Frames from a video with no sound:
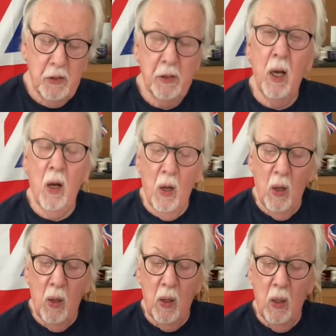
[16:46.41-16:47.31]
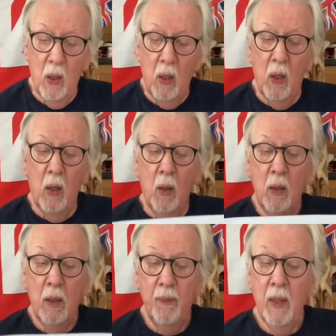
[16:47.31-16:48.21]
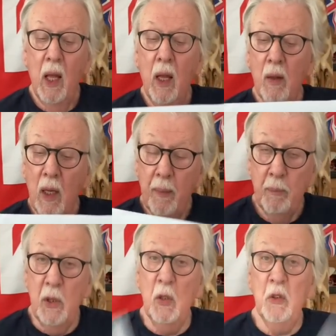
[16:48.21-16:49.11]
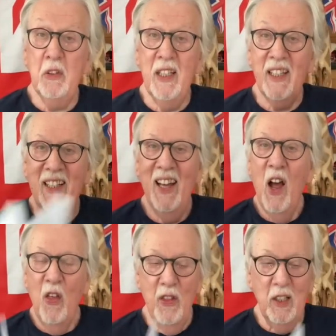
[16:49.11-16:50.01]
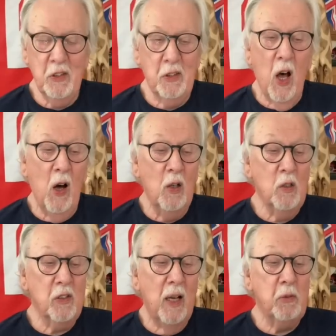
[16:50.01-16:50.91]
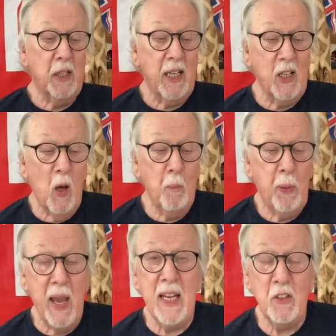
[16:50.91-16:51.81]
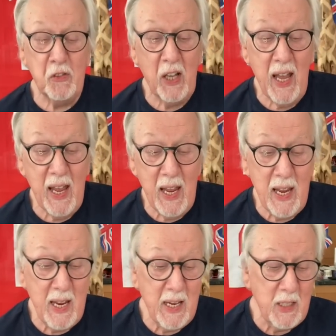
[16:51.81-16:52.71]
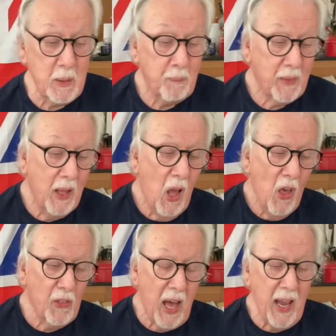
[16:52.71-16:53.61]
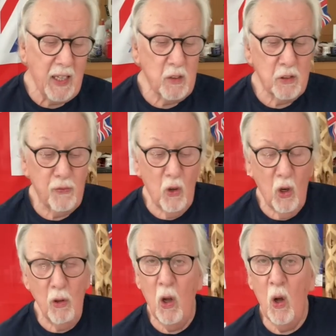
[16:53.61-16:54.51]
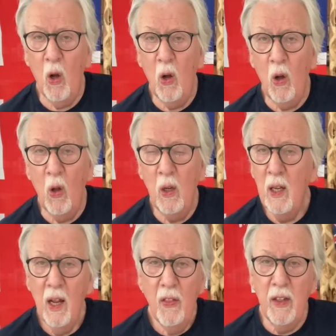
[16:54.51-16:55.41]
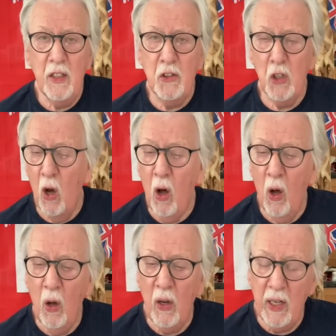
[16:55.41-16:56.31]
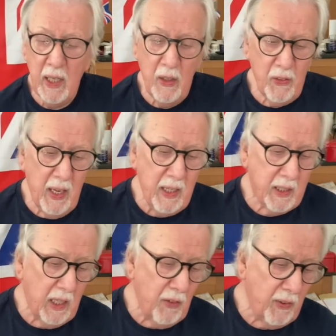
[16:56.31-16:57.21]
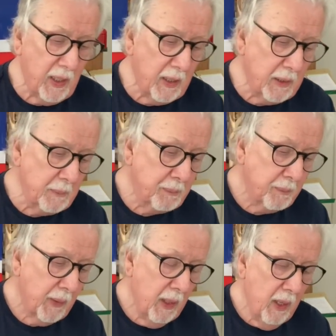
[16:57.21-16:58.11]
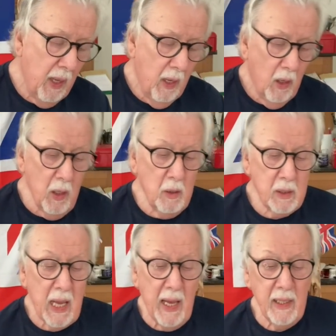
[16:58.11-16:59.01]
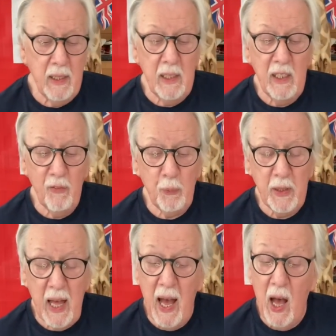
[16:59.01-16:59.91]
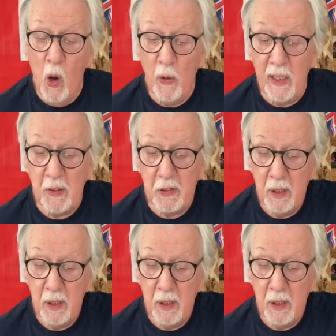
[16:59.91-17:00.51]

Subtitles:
So, music, the songs I'm singing on page 10. Thanks for all the joy they're giving. Who can live without it?